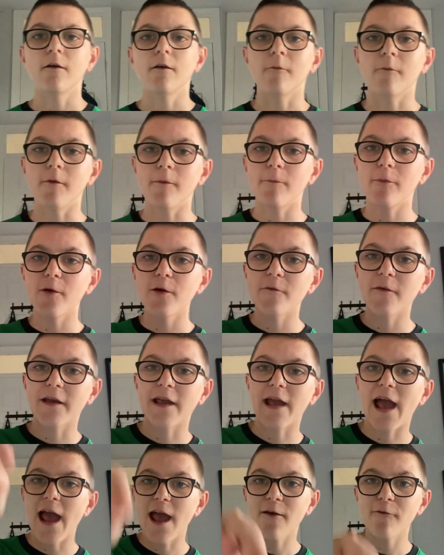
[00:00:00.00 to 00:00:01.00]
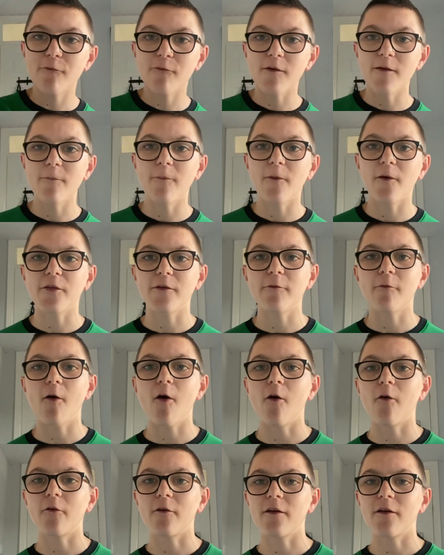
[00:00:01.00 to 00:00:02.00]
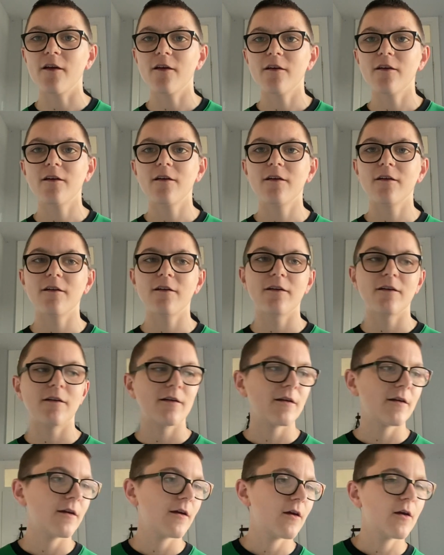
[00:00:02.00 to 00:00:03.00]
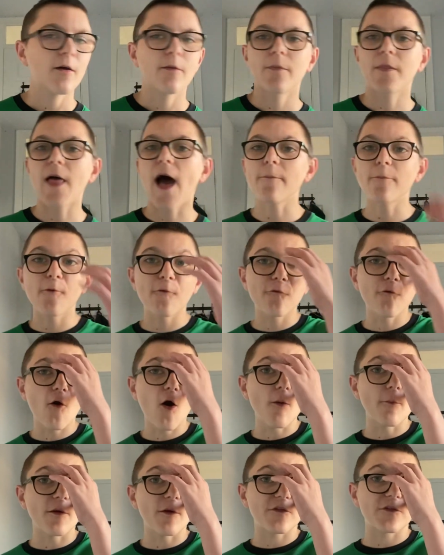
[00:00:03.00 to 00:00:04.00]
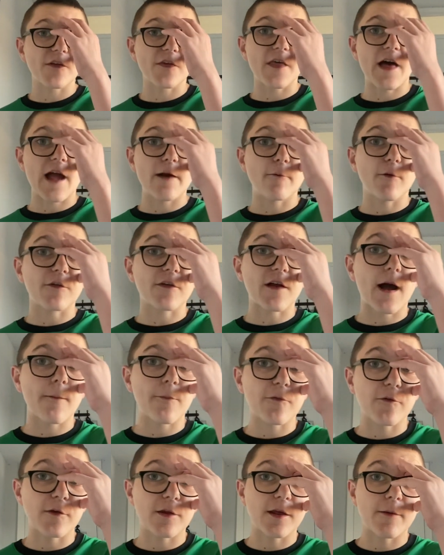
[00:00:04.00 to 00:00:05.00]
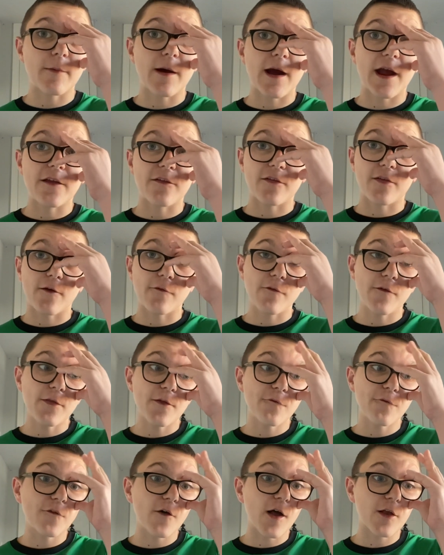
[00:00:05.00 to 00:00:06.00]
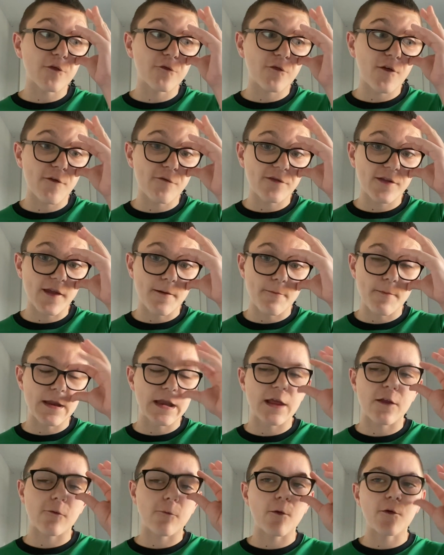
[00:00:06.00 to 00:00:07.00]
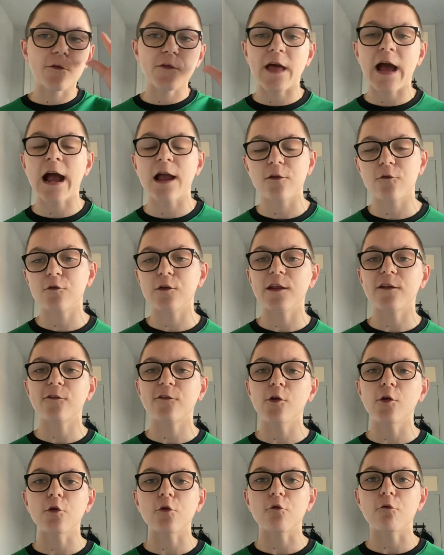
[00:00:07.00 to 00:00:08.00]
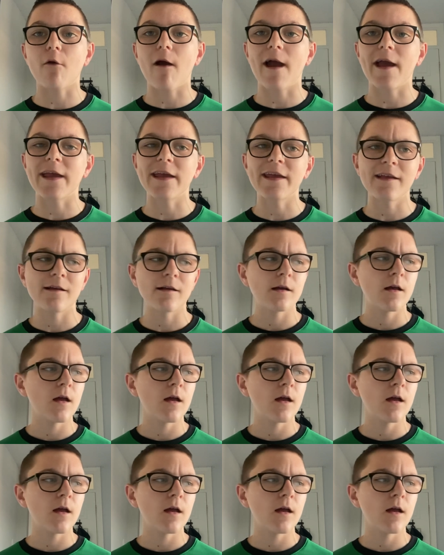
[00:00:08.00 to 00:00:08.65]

We're proving everybody wrong. That performance today was absolutely amazing. I think the first 15 minutes wasn't actually too great.